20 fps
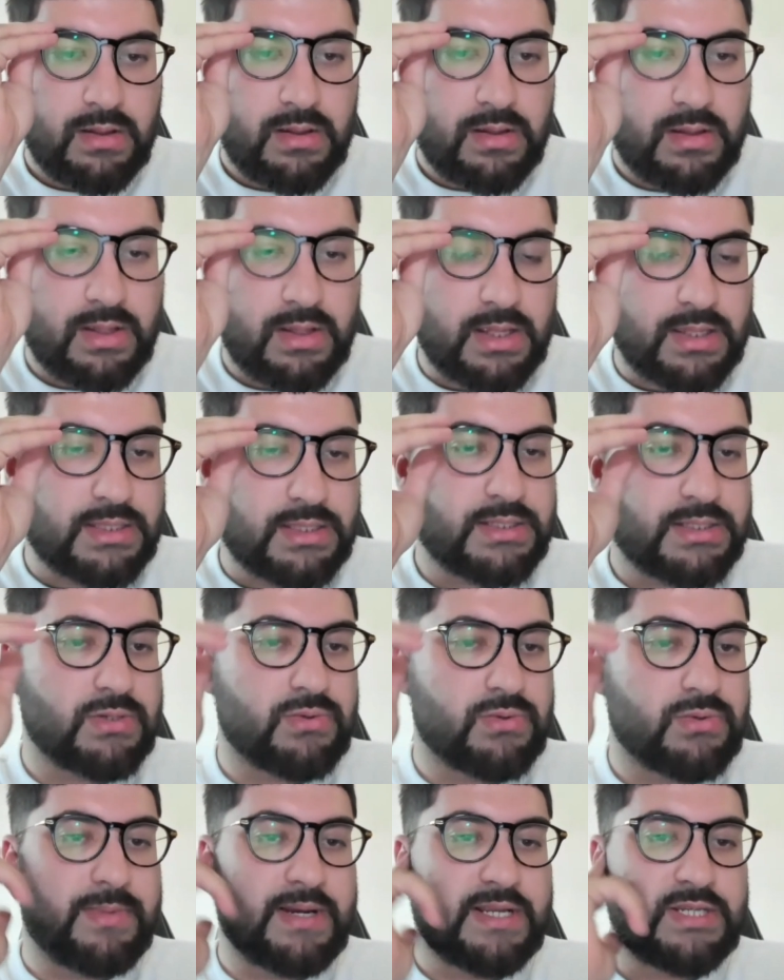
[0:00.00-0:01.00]
yeah, this is a
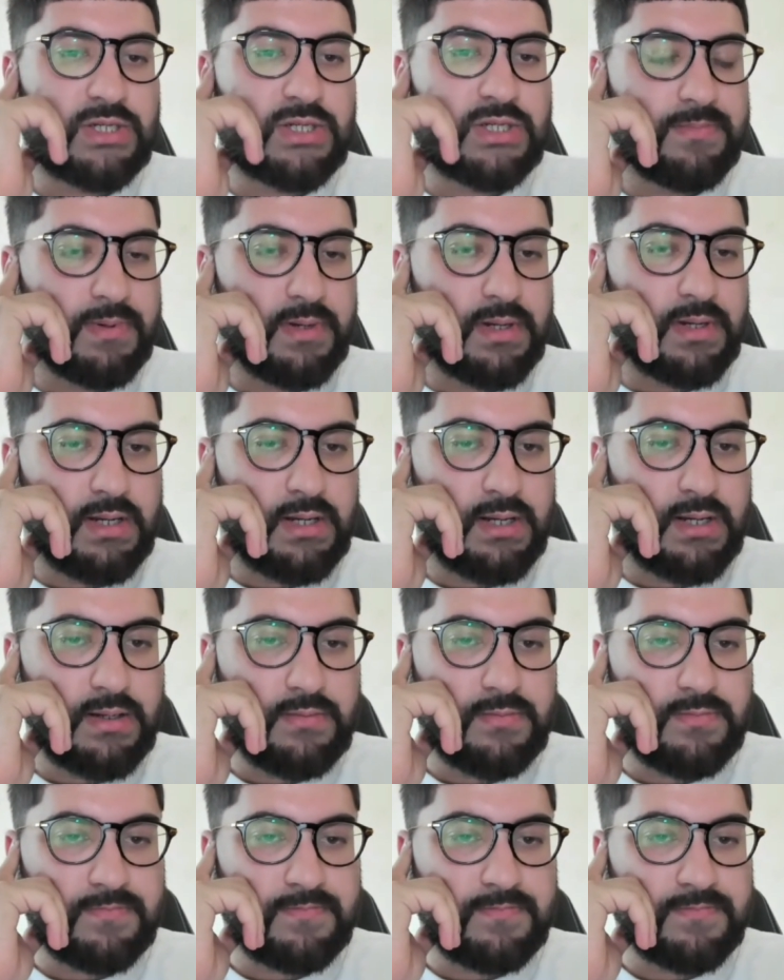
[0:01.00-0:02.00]
good matchup.
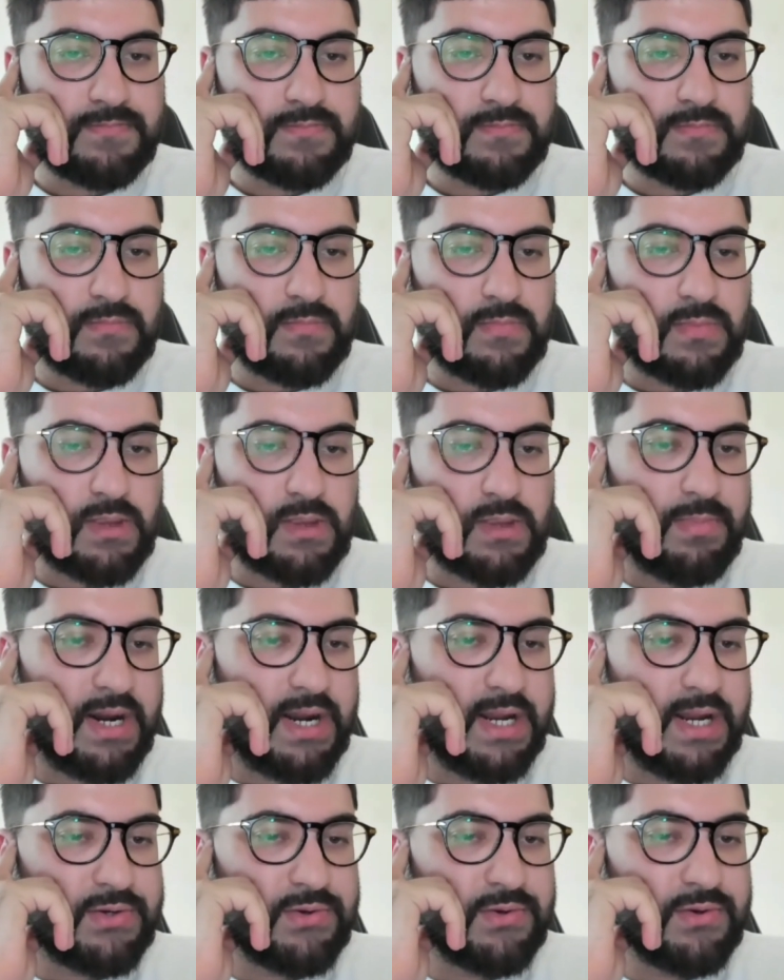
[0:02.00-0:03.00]
But
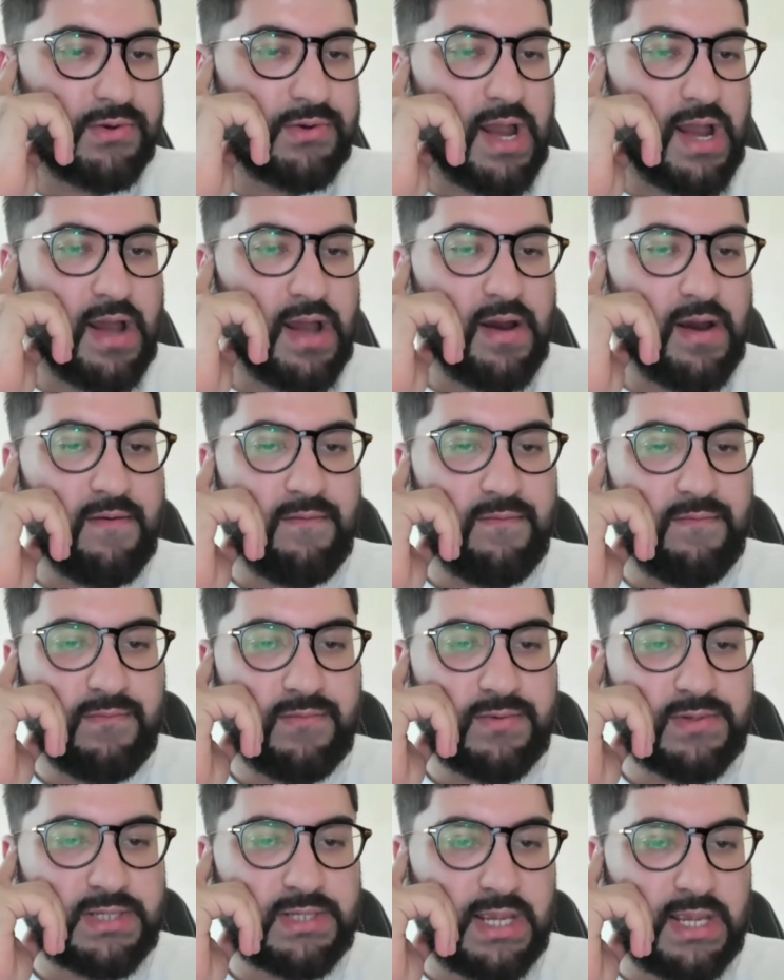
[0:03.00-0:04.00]
I do have,
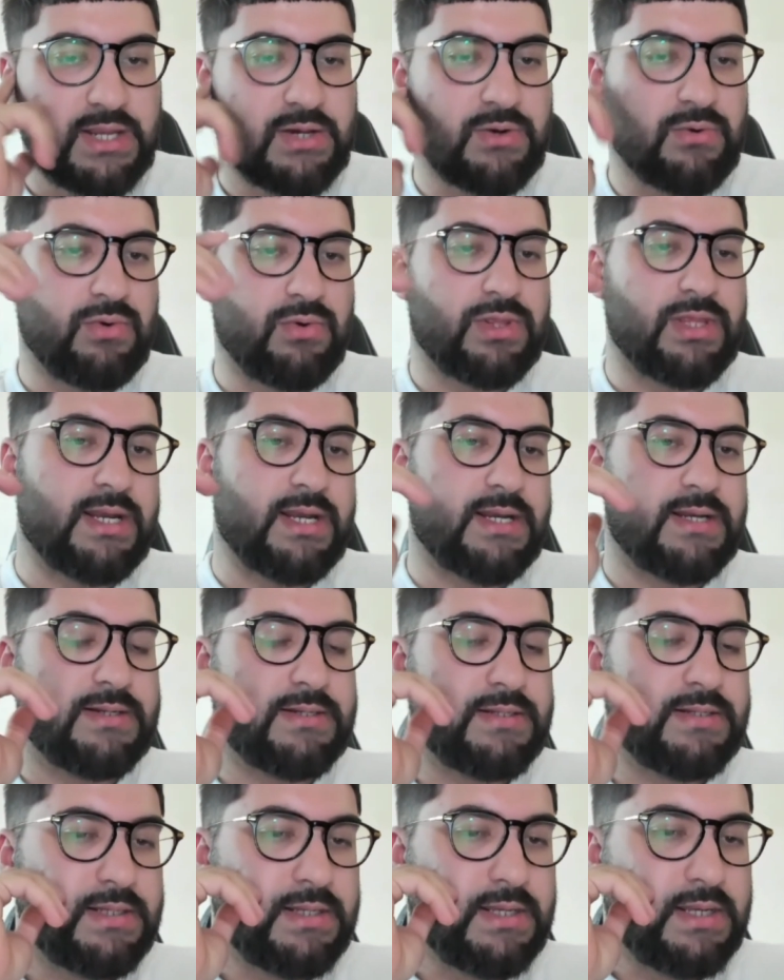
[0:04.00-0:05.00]
saying all that,
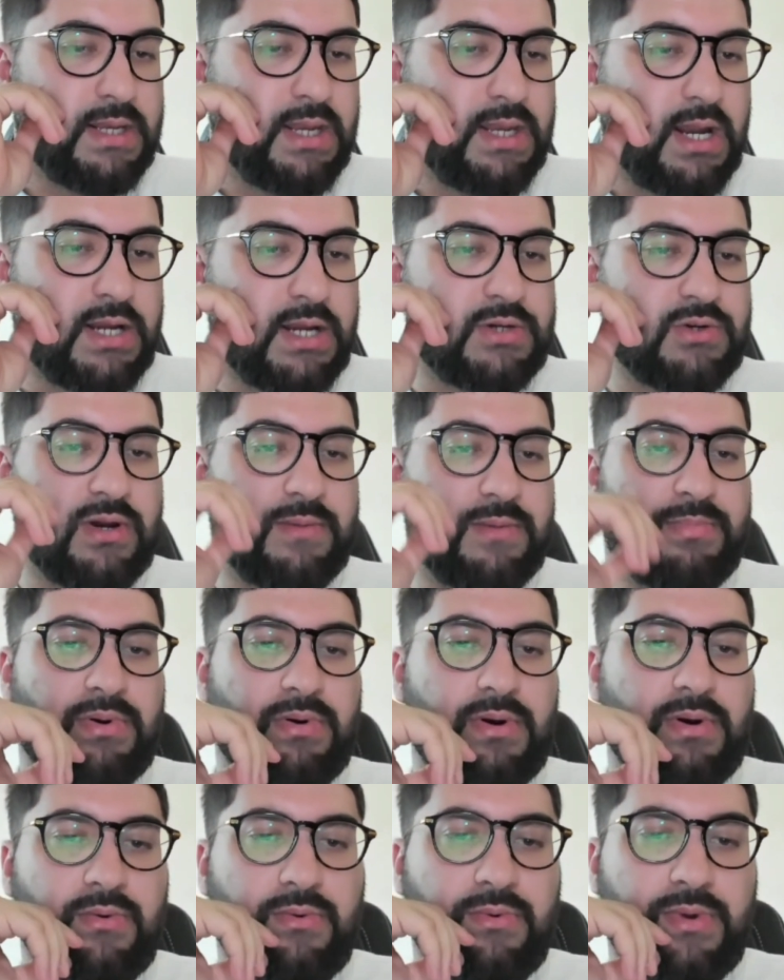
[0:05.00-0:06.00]
I do have
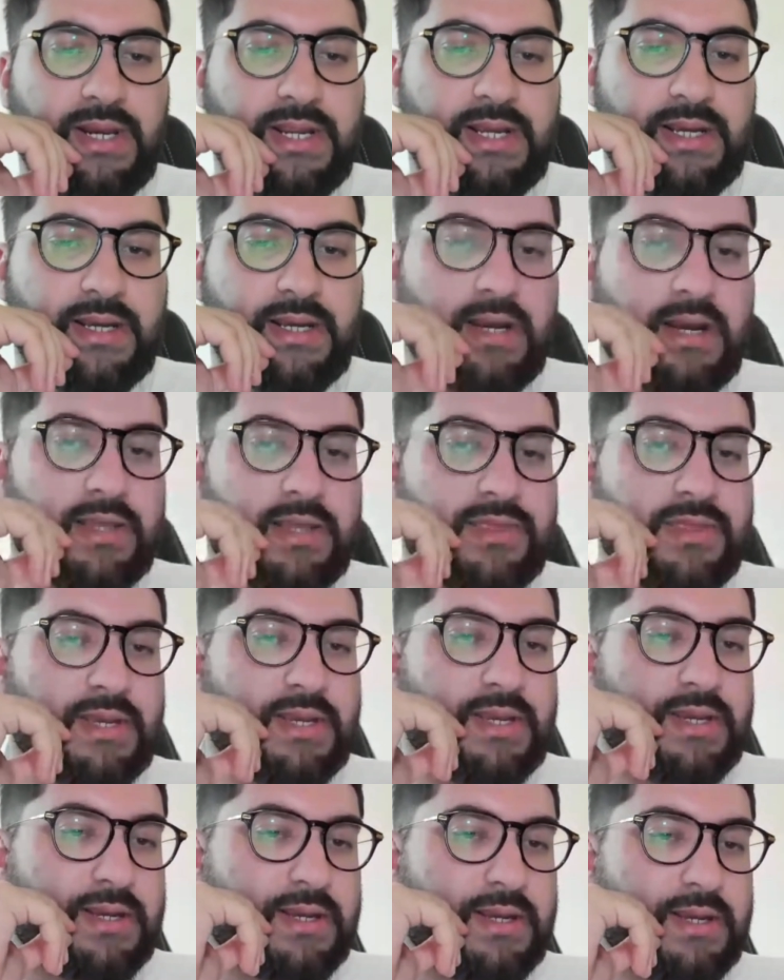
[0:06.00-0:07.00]
Pereira winning. I
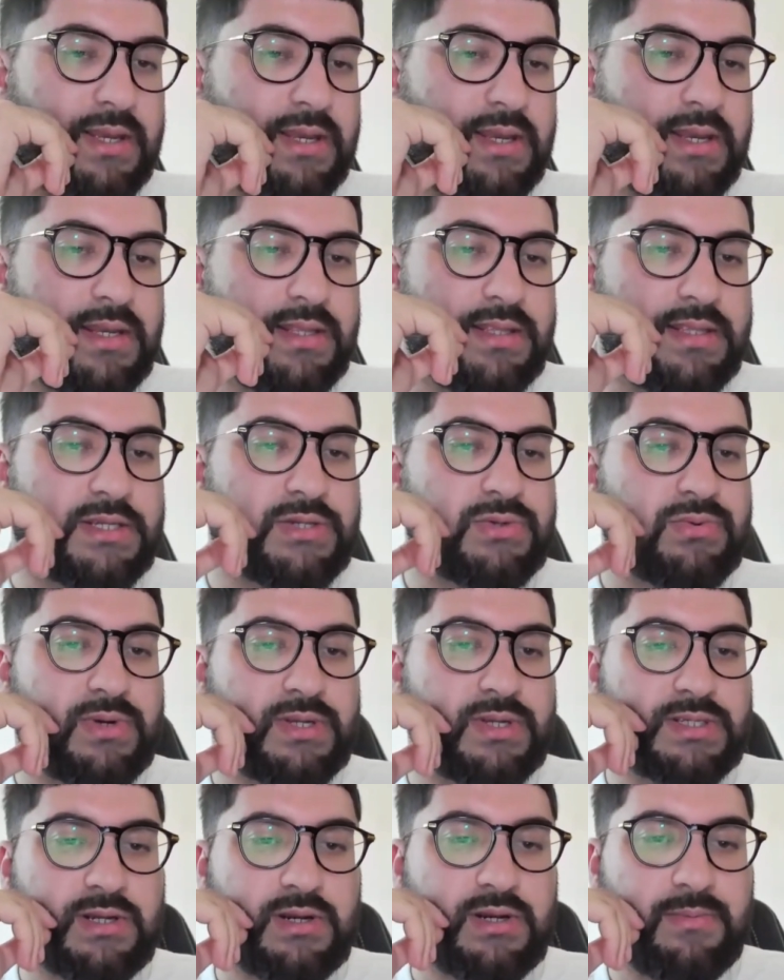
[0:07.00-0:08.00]
think this
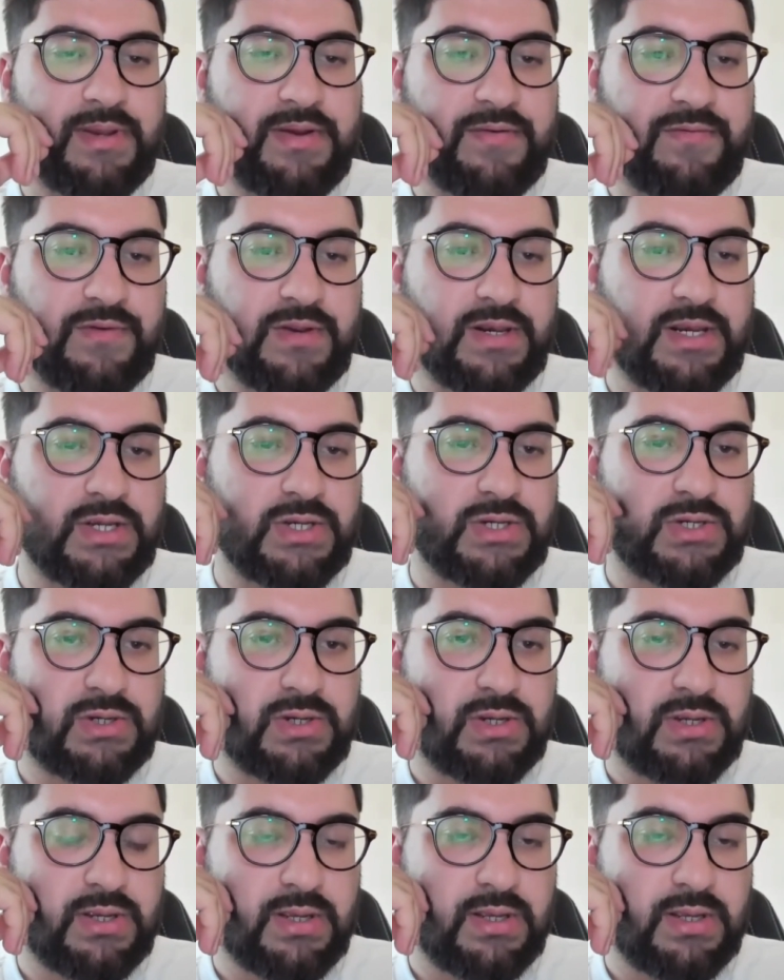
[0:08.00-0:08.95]
one's going to be a finish.